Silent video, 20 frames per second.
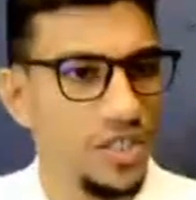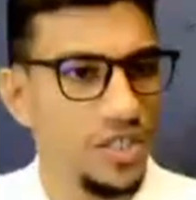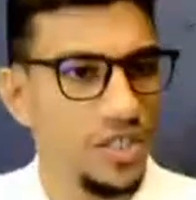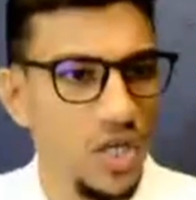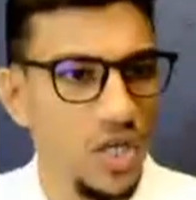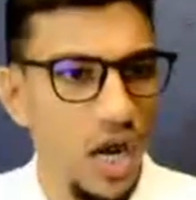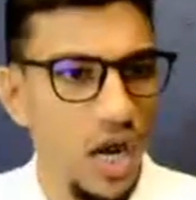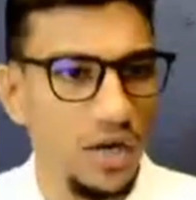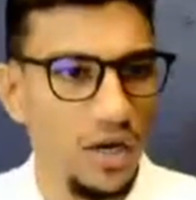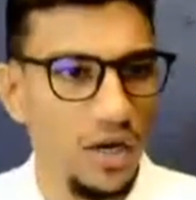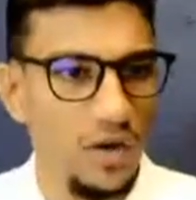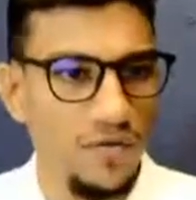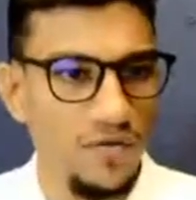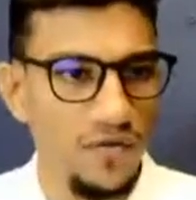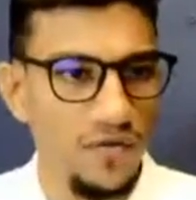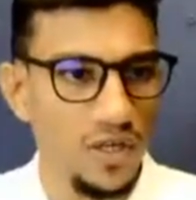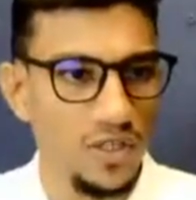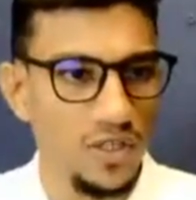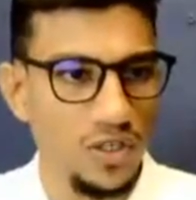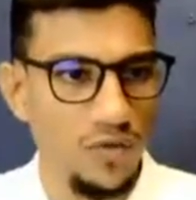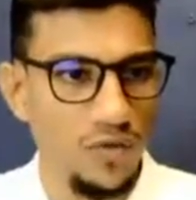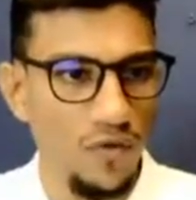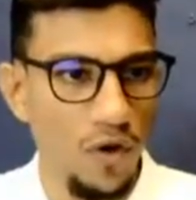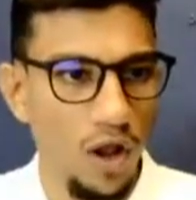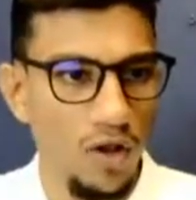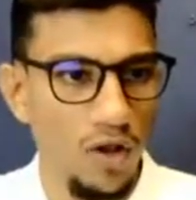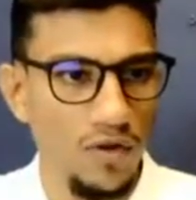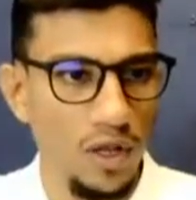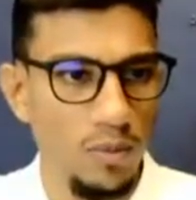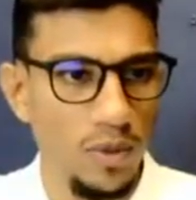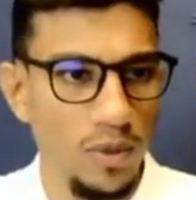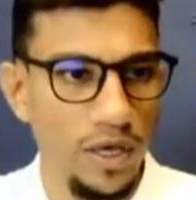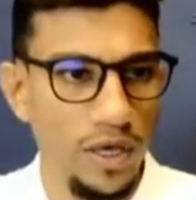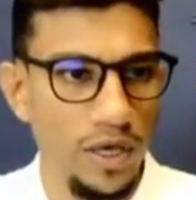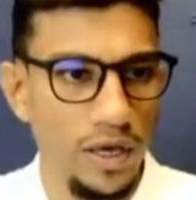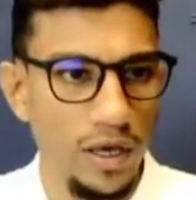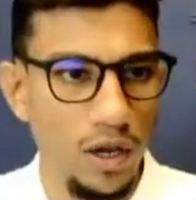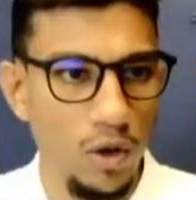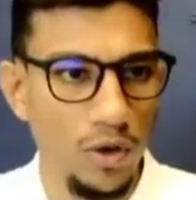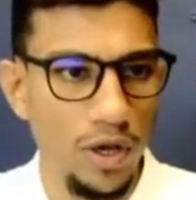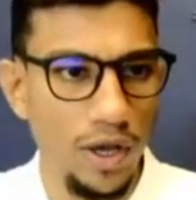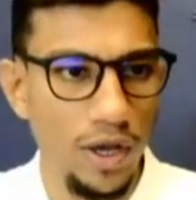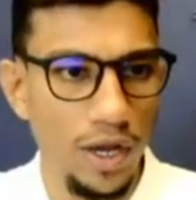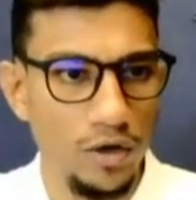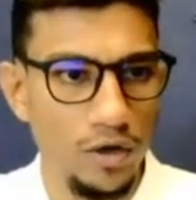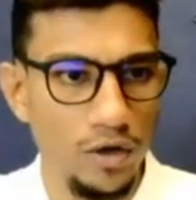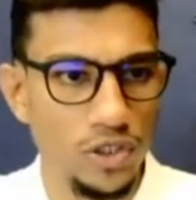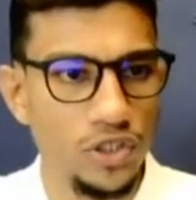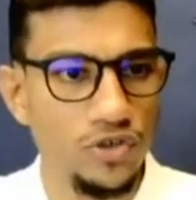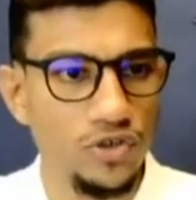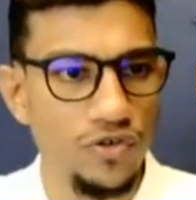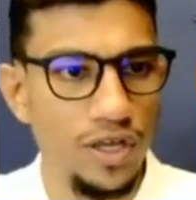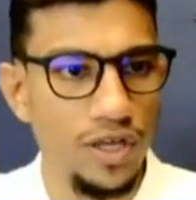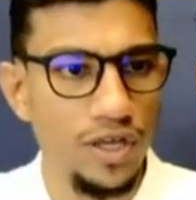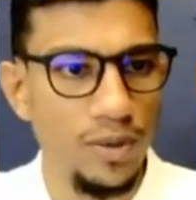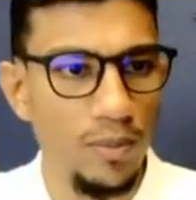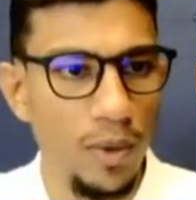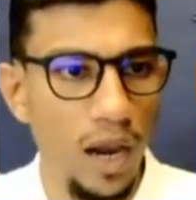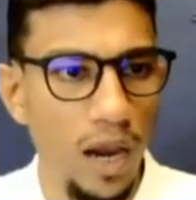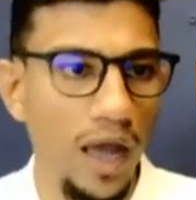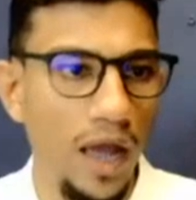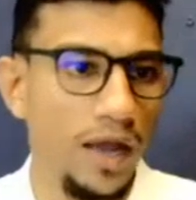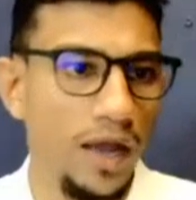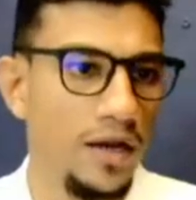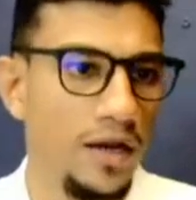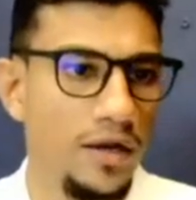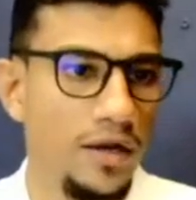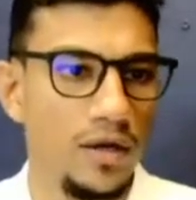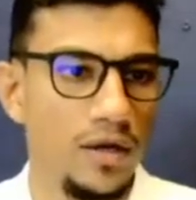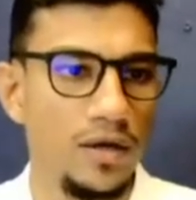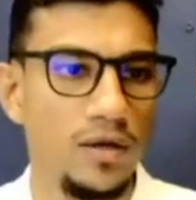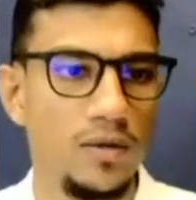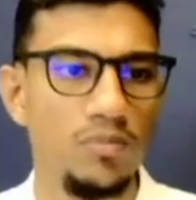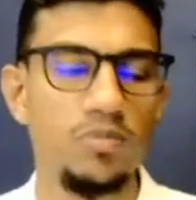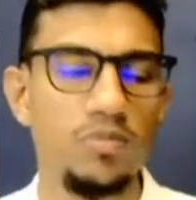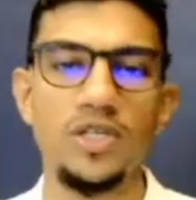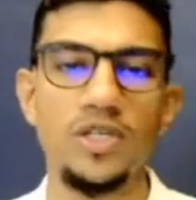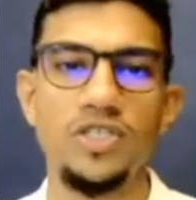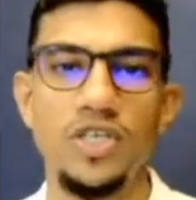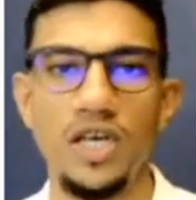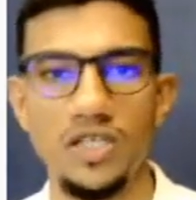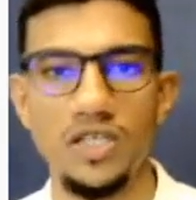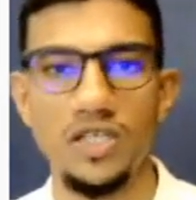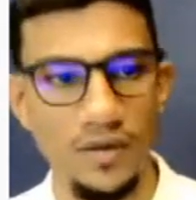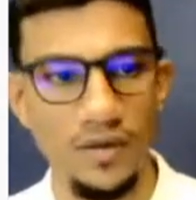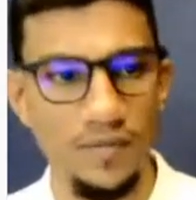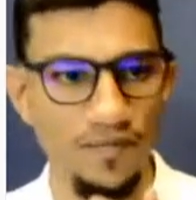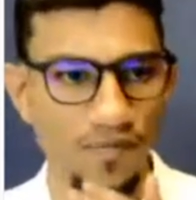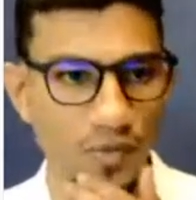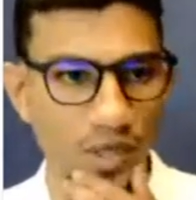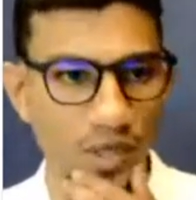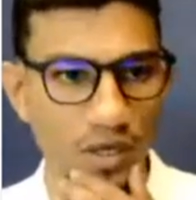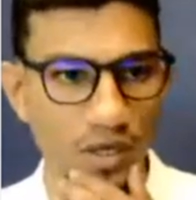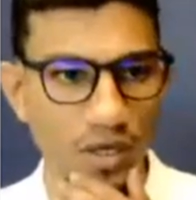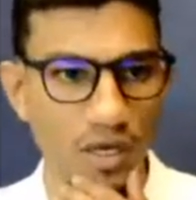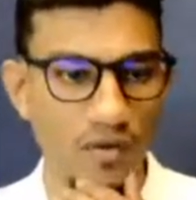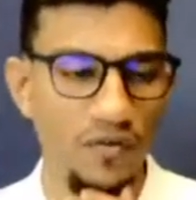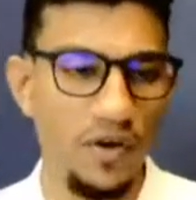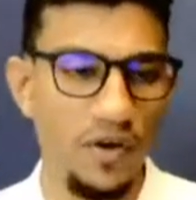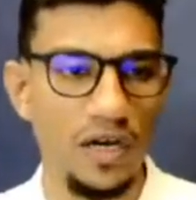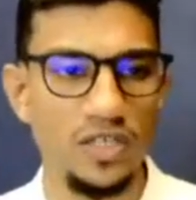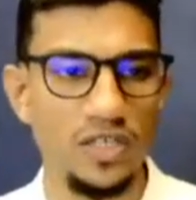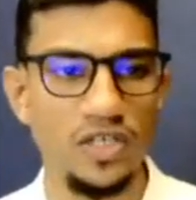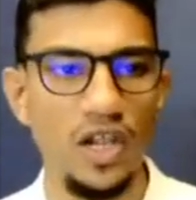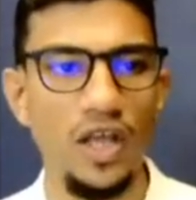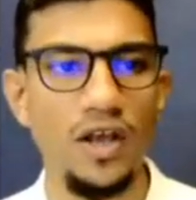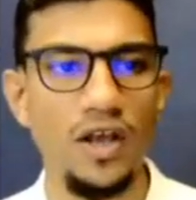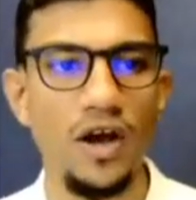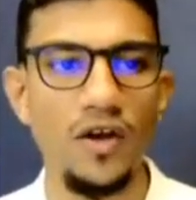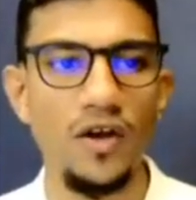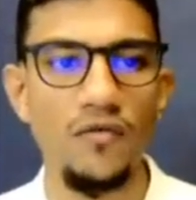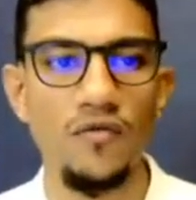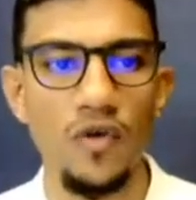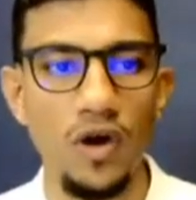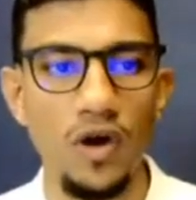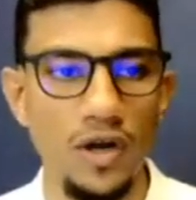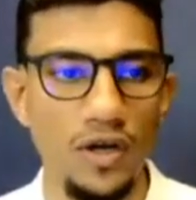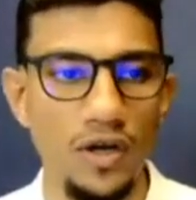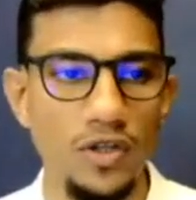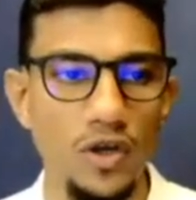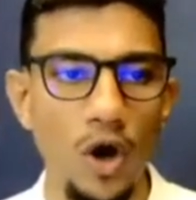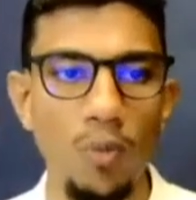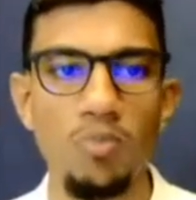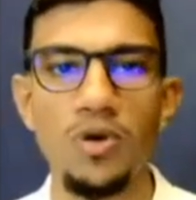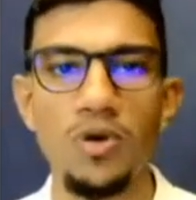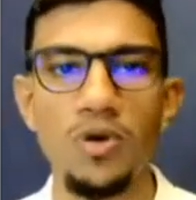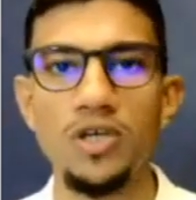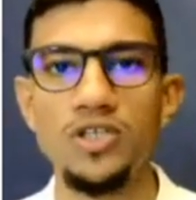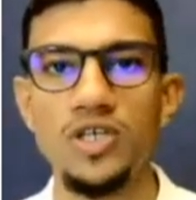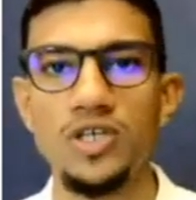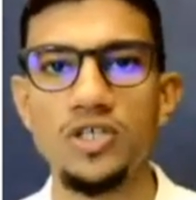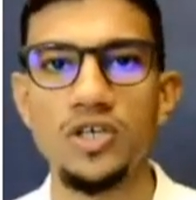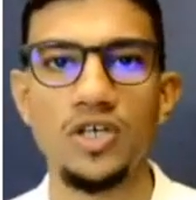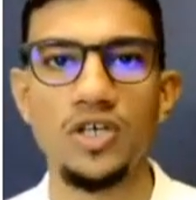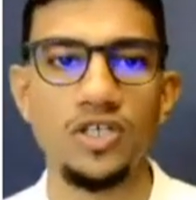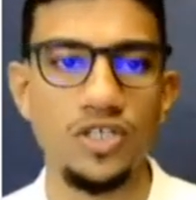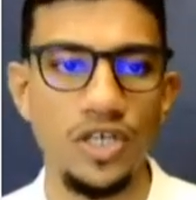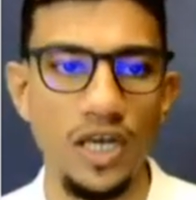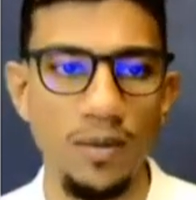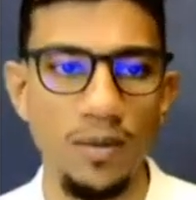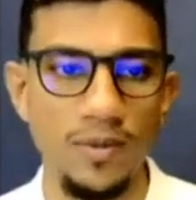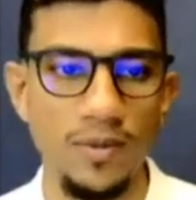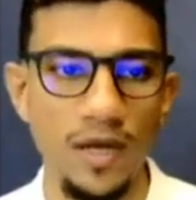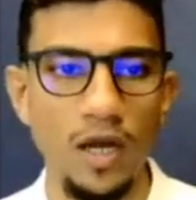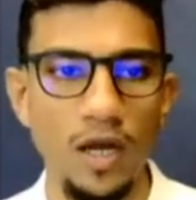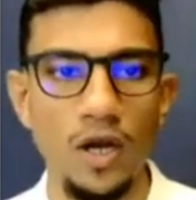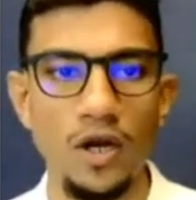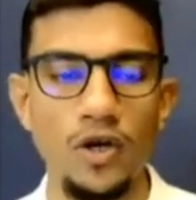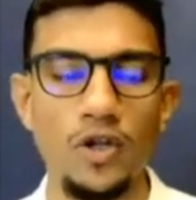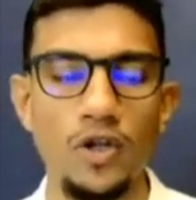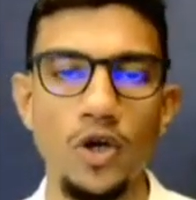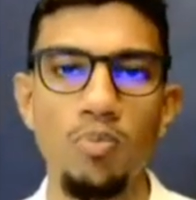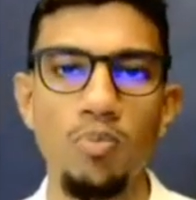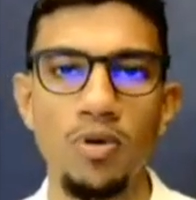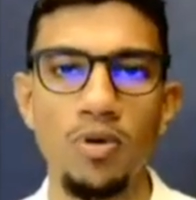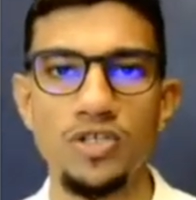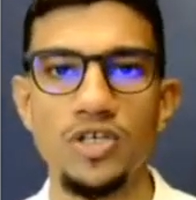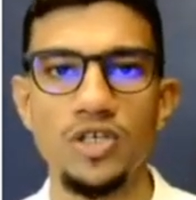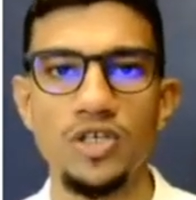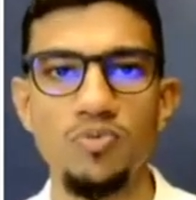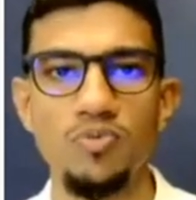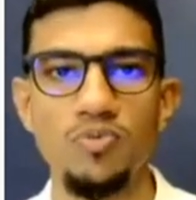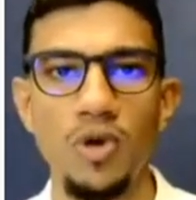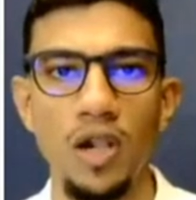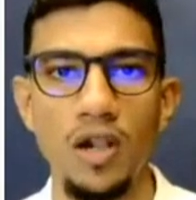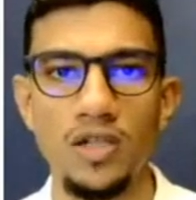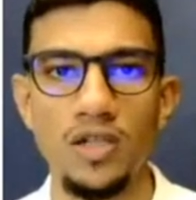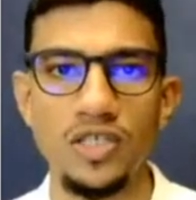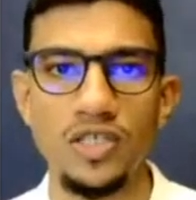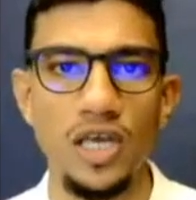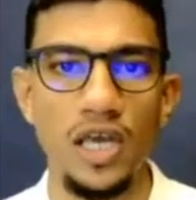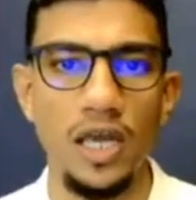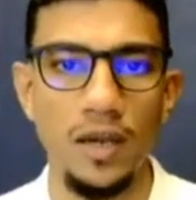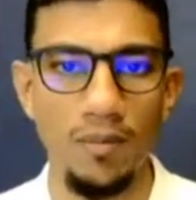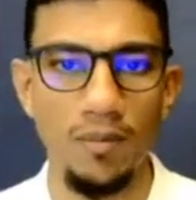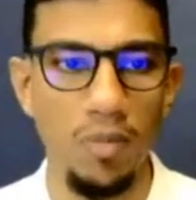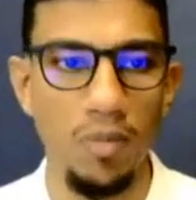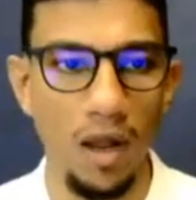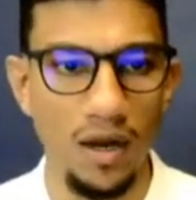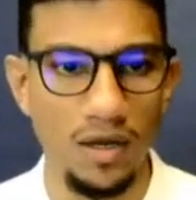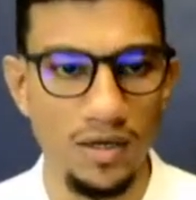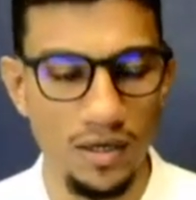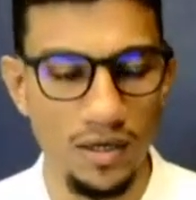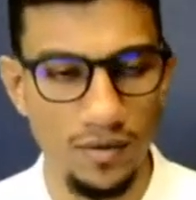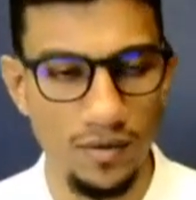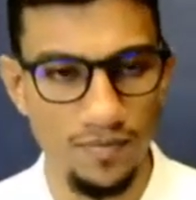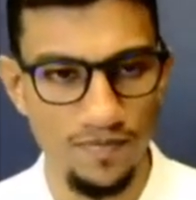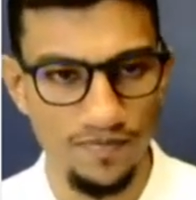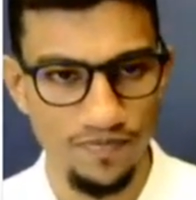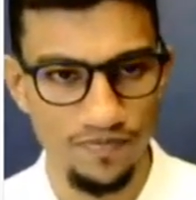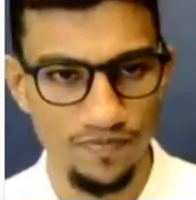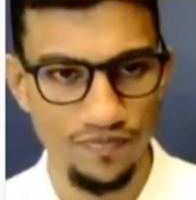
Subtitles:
So let's get started. First of all, we'll be looking into streamlined purchasing. Effortlessly convert your purchase receipt to your purchase bills in bulk.